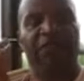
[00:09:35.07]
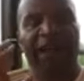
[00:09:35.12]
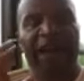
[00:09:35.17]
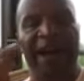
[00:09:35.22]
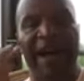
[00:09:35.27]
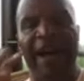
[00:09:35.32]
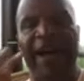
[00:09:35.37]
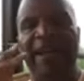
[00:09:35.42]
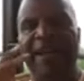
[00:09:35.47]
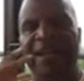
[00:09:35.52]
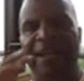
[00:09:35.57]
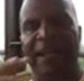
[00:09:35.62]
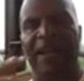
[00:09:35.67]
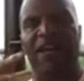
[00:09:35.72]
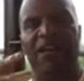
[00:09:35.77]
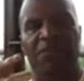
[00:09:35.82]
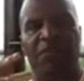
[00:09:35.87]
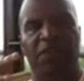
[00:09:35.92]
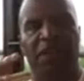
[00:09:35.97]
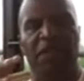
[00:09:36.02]
high
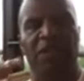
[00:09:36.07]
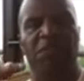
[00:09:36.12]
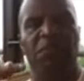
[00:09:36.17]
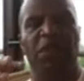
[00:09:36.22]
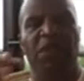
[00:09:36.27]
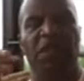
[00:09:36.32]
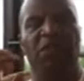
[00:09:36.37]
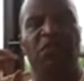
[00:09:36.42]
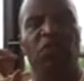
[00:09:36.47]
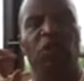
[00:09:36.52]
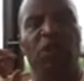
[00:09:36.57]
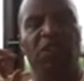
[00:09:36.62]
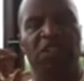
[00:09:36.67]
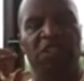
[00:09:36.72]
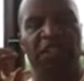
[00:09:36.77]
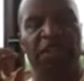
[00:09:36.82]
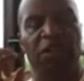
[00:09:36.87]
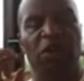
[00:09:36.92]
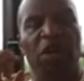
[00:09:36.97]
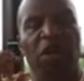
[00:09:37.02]
confidence, but if your
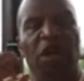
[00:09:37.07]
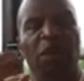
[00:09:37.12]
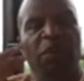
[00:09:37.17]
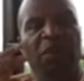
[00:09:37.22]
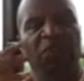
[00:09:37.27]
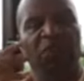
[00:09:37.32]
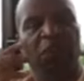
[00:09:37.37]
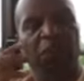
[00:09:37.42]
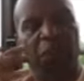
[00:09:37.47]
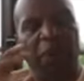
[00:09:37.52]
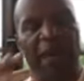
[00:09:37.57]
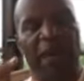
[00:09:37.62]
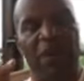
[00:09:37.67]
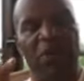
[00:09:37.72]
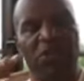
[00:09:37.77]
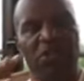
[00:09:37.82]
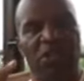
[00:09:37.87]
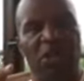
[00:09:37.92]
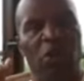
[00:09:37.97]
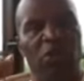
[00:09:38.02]
but if your
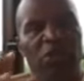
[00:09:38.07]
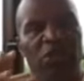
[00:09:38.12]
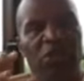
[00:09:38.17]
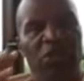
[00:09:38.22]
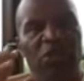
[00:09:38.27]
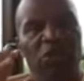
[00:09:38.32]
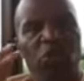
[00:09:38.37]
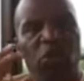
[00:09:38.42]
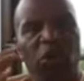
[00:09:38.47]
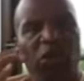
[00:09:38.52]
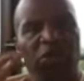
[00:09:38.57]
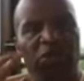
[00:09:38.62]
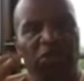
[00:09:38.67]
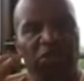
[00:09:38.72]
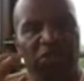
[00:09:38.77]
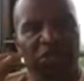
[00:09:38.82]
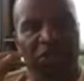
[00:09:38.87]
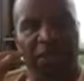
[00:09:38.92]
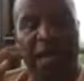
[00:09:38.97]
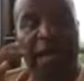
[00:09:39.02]
parents told you you
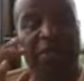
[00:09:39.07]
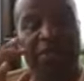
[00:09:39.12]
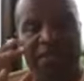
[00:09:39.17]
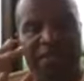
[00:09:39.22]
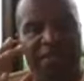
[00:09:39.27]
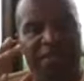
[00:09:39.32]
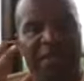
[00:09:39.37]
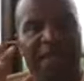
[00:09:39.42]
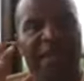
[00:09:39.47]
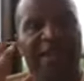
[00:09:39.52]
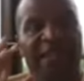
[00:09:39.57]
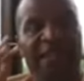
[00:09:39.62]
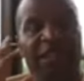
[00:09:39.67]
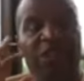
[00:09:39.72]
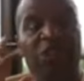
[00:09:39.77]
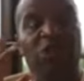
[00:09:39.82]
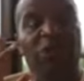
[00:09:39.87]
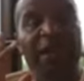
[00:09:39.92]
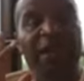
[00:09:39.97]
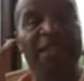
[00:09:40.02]
weren't, I'll just say it,
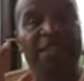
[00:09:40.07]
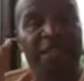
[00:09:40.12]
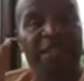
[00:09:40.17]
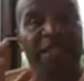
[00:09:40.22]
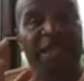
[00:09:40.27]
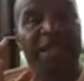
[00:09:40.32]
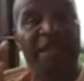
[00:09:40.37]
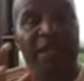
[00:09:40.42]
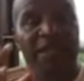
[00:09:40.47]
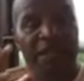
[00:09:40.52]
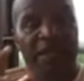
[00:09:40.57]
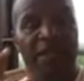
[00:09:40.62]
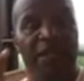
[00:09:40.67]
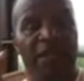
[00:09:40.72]
you ain't shit,